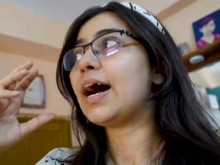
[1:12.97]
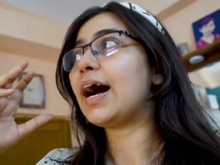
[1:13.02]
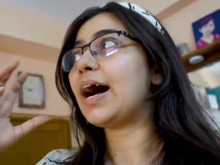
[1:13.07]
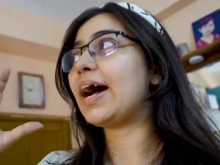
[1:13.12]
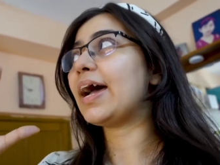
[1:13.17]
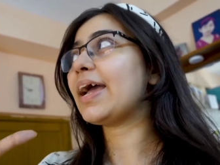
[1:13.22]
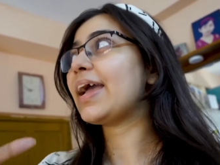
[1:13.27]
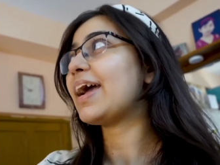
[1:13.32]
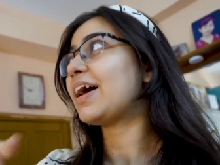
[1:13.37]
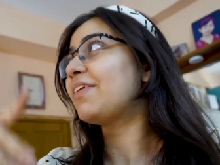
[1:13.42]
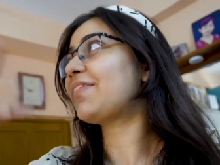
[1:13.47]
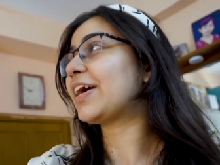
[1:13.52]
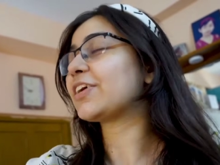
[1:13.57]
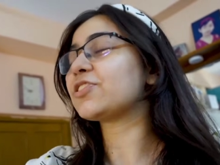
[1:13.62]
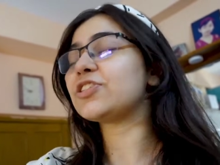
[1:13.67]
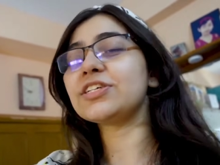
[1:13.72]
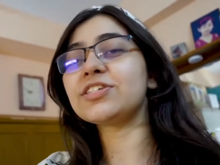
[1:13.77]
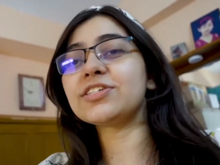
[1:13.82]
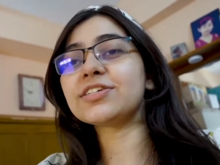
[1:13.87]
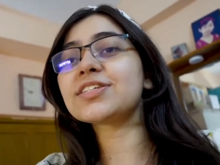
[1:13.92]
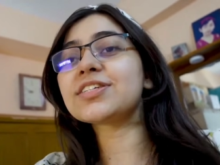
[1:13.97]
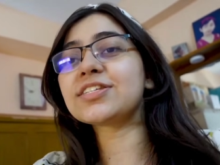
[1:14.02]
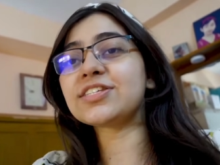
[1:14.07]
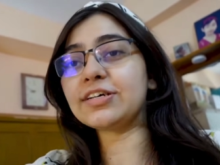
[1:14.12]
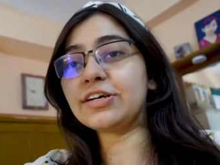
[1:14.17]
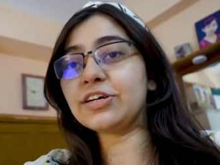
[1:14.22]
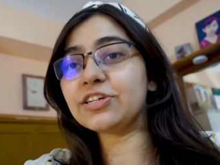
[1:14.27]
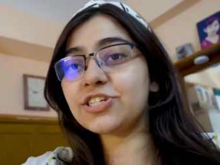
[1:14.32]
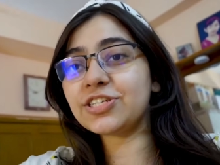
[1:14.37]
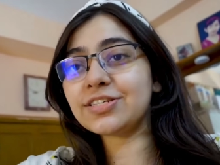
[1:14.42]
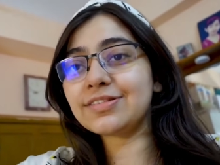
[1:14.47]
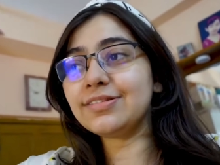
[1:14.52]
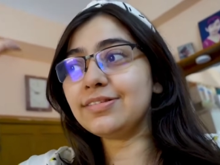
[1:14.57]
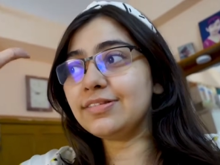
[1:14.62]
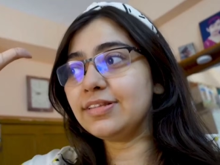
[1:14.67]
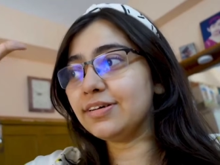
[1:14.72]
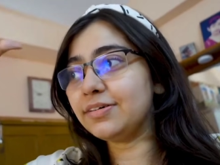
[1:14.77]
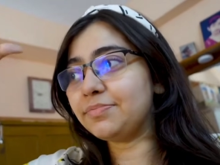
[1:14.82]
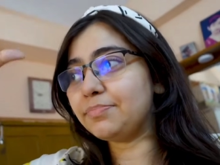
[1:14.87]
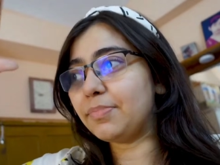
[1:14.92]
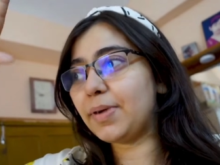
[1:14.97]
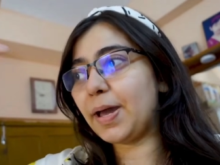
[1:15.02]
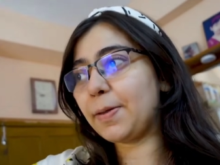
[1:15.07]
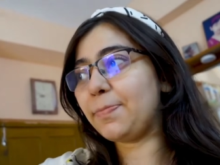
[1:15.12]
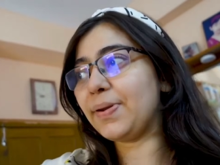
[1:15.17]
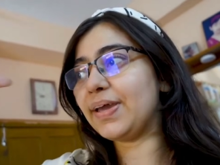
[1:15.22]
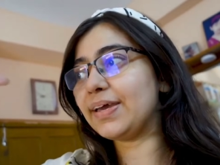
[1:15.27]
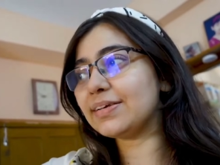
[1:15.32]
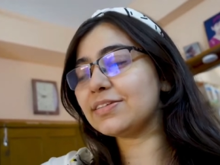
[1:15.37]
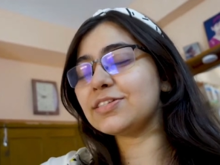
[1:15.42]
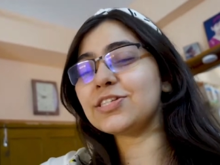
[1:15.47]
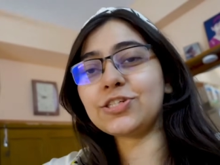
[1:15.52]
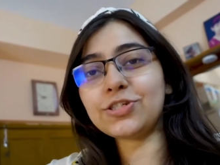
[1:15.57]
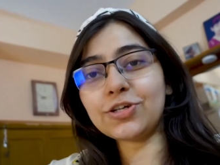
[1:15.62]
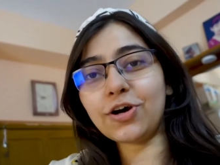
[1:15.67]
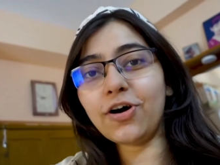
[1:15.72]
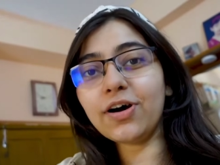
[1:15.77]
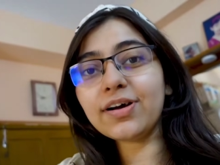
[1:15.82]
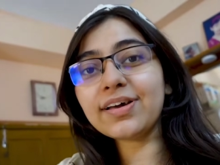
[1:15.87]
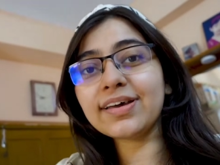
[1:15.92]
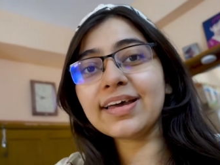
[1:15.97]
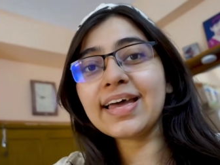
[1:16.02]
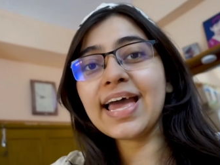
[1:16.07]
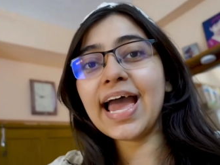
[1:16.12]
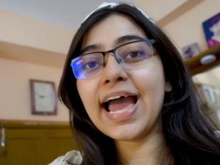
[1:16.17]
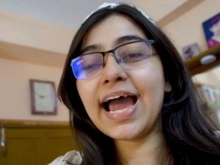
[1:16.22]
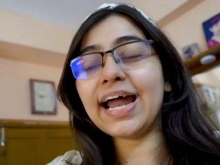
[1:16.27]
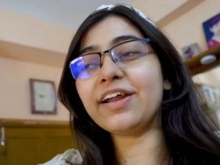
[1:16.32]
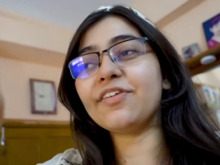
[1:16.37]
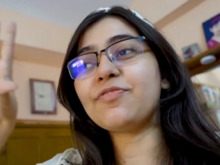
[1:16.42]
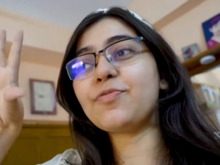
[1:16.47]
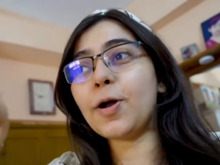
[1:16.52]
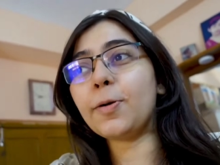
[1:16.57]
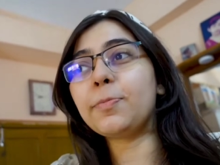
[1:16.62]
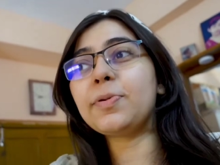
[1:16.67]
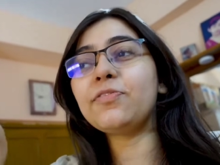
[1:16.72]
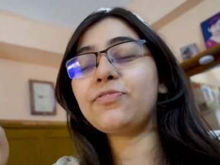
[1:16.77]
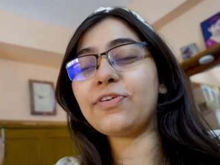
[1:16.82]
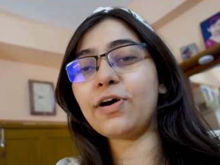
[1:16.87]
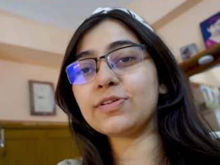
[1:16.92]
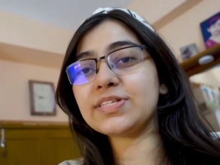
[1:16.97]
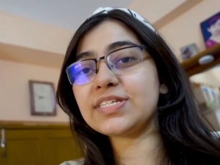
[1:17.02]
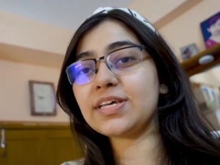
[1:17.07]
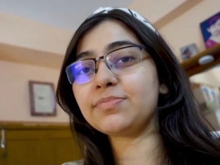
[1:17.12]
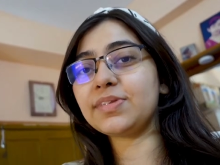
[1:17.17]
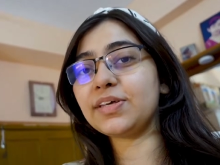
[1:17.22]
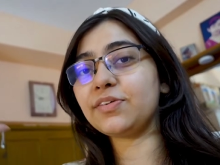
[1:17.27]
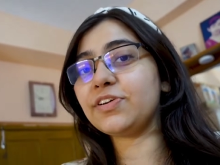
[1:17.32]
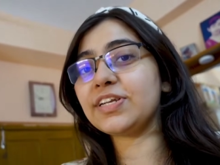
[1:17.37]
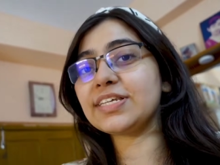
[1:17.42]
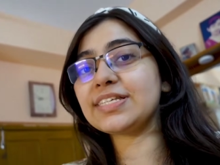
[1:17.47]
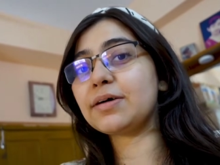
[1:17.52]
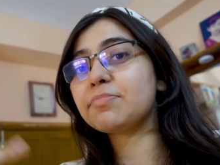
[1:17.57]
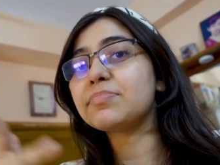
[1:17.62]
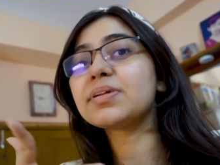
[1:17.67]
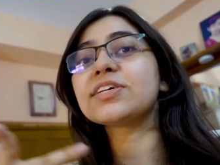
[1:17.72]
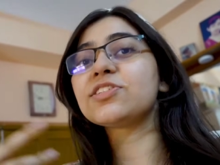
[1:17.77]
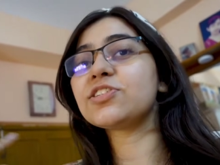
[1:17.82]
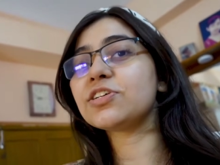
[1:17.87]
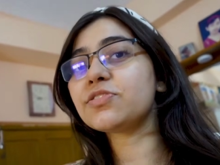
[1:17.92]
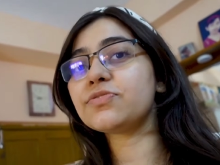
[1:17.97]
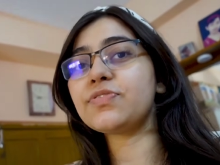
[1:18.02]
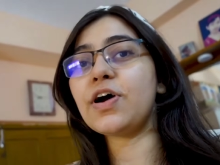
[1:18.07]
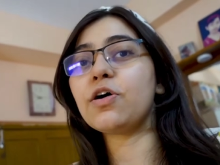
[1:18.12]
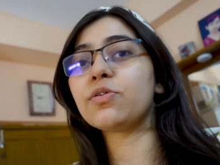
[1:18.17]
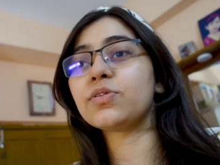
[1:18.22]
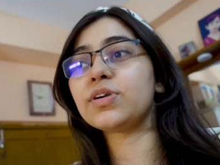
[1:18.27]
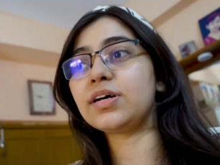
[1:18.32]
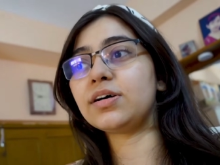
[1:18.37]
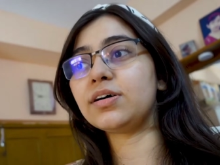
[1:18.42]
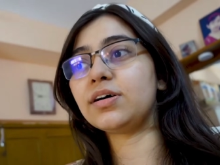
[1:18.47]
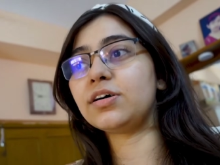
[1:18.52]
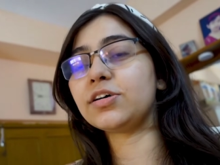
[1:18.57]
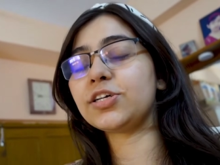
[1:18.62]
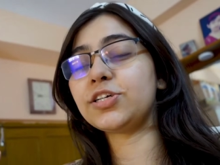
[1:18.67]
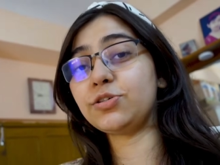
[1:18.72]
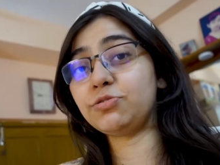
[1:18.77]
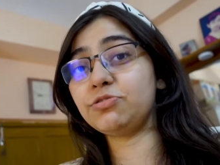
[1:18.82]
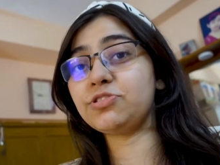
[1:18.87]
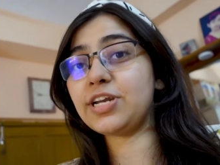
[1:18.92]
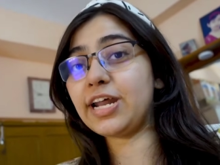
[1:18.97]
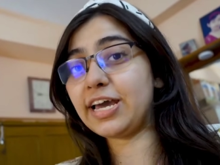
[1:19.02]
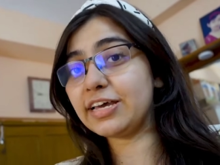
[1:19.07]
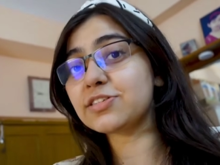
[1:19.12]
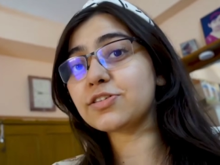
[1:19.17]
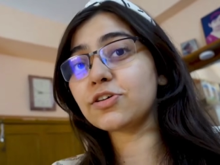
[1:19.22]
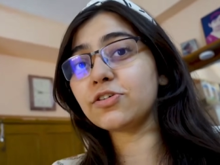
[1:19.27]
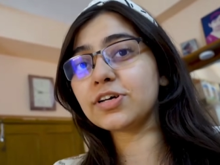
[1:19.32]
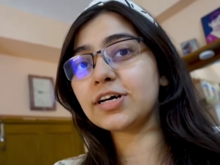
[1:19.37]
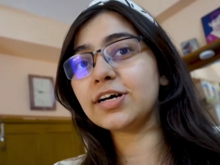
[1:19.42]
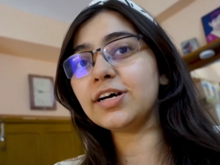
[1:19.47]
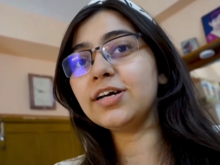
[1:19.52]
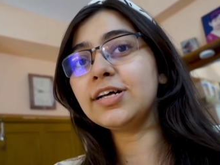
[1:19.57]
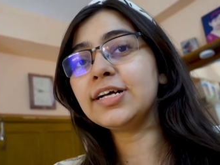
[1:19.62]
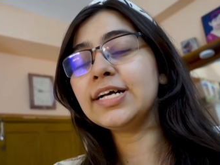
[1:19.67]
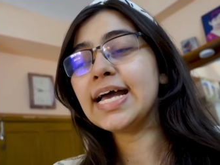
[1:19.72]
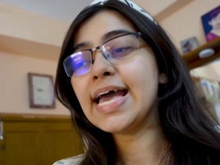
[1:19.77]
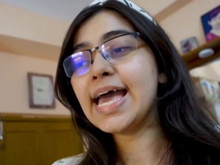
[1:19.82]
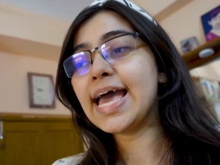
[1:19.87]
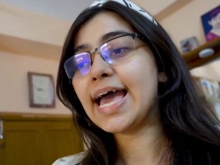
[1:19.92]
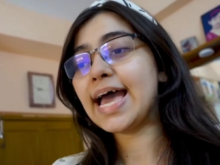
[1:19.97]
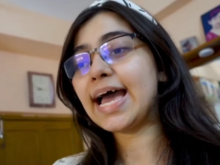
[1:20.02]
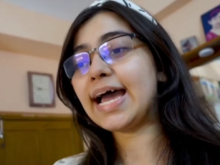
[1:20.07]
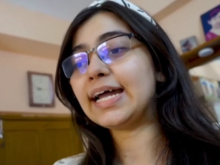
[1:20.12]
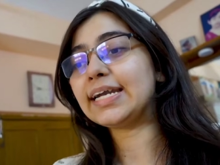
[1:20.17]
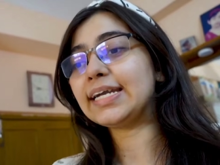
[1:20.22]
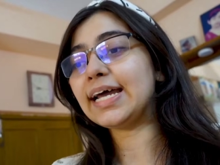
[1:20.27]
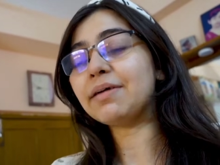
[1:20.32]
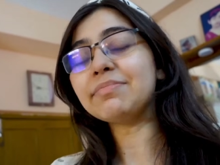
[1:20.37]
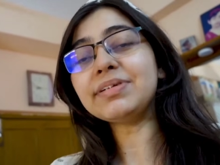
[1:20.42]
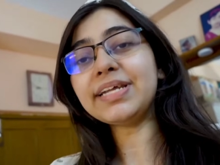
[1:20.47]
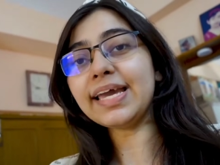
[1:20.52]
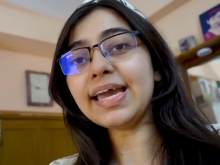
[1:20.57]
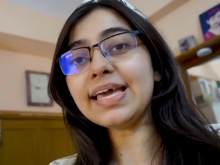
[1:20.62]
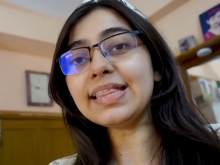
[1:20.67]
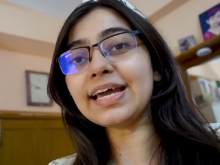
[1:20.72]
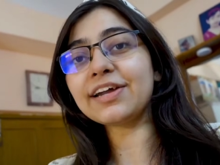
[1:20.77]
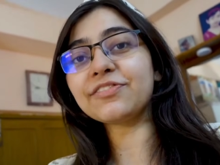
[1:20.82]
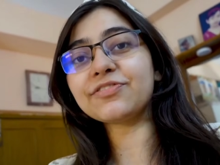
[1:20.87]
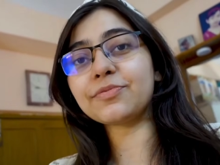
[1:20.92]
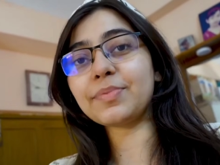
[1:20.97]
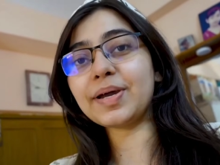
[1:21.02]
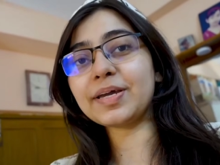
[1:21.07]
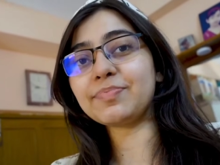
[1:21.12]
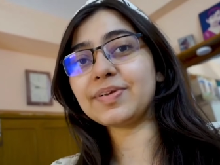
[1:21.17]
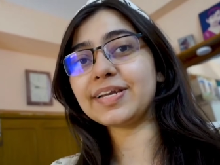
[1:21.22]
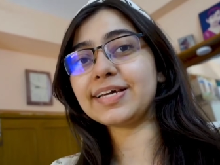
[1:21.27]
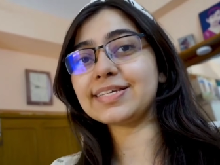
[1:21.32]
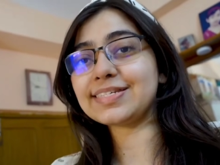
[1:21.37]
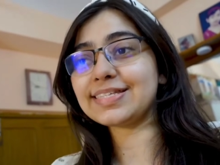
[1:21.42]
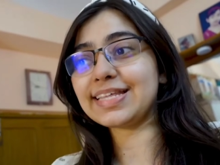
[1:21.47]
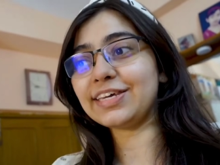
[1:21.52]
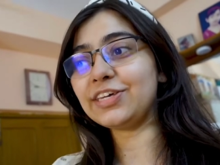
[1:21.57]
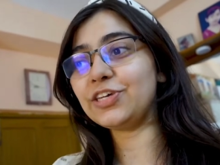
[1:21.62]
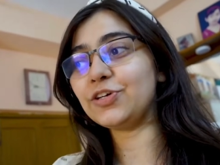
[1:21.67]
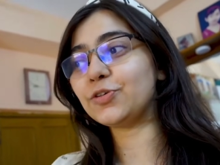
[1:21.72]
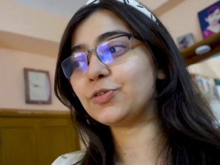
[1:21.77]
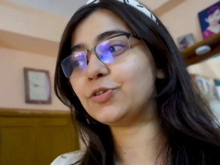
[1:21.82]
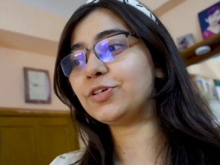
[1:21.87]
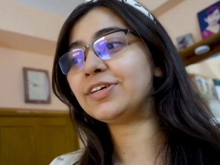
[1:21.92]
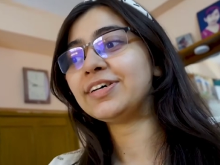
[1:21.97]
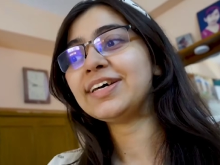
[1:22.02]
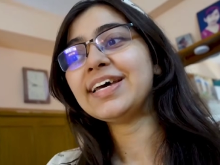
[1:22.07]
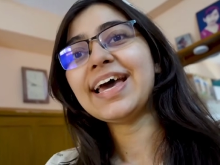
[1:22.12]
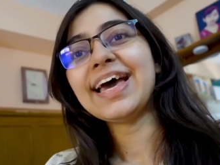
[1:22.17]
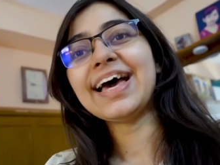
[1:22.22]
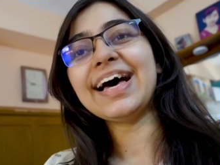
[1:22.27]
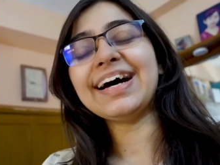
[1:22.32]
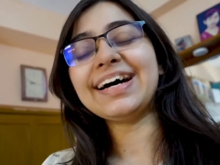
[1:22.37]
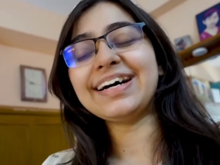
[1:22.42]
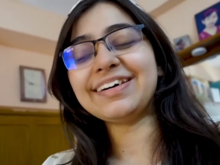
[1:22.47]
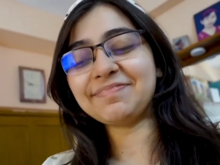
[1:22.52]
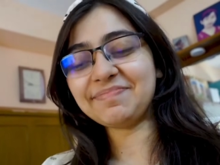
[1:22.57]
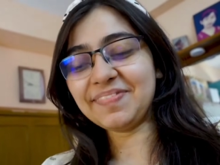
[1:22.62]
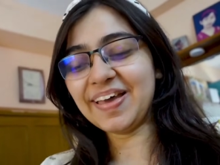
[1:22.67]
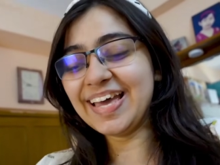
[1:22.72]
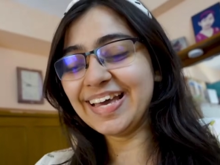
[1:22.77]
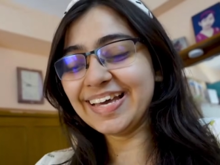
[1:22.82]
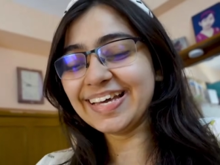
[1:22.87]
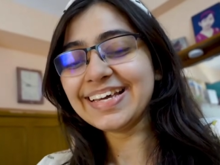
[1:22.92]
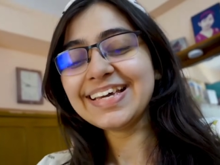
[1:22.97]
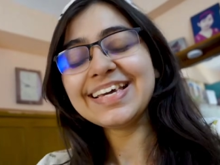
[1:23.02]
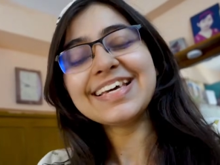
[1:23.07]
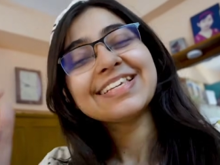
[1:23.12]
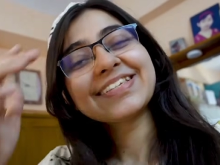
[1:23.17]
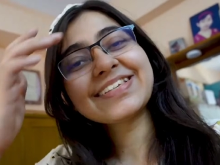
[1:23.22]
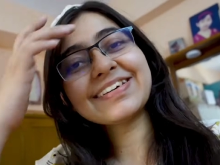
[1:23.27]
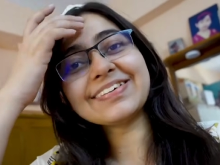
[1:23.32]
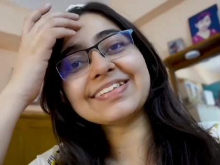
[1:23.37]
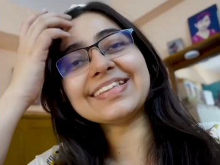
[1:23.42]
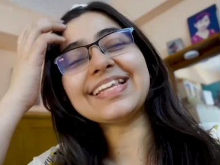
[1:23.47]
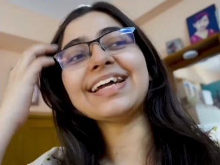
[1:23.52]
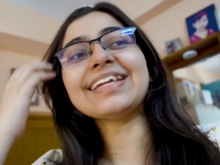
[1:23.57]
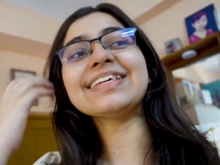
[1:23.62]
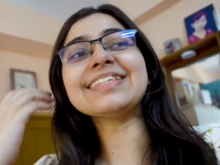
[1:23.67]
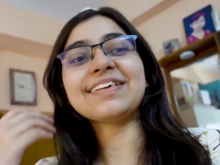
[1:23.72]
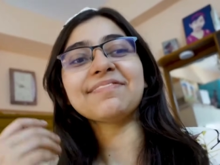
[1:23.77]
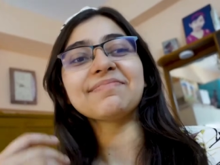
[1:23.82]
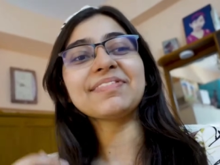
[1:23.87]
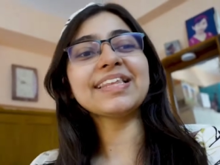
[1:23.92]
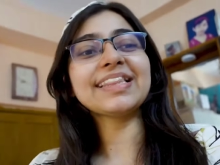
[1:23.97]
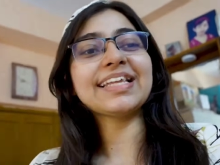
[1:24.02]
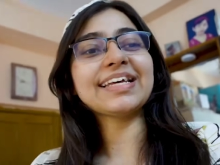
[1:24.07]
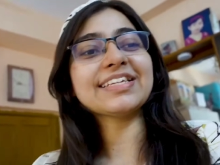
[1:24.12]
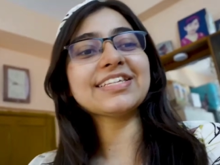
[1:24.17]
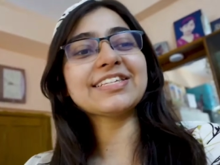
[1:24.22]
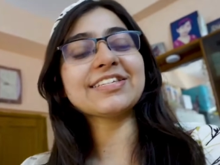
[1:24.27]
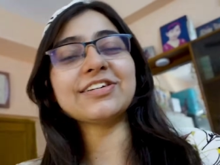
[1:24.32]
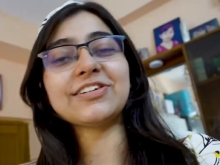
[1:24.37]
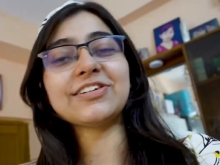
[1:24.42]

I have actually just searched my parents' stock and I've probably found something. For example, I just found a huge rice cooker and I'm taking that for my place. Thank you. So that is something that is